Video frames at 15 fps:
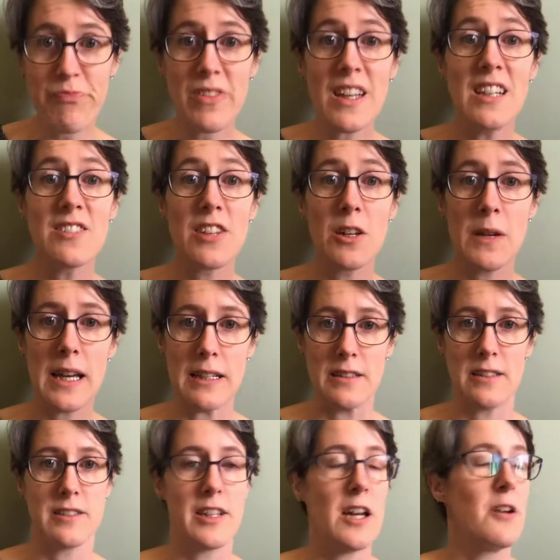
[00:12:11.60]
So yes,
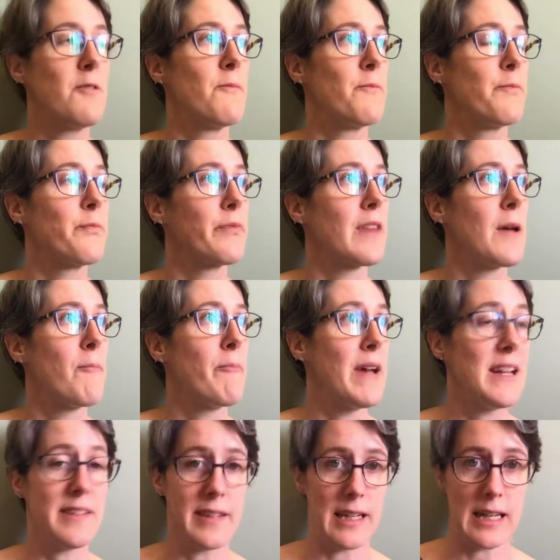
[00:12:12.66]
so
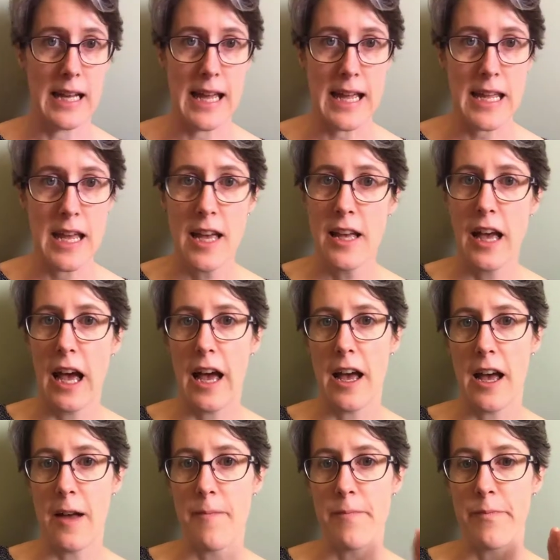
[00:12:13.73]
basically,
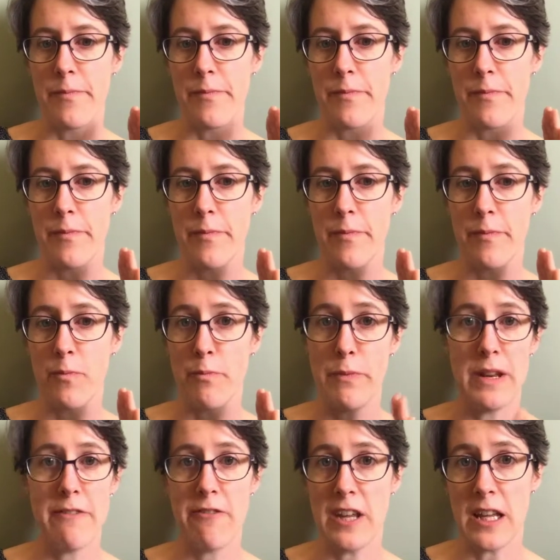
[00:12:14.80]

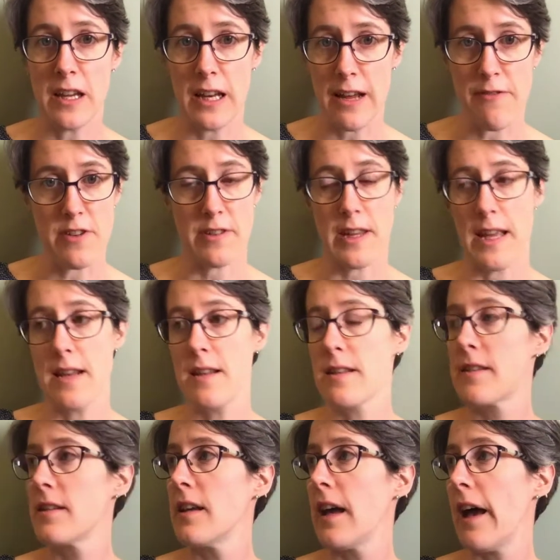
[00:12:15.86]
been vegan ever since.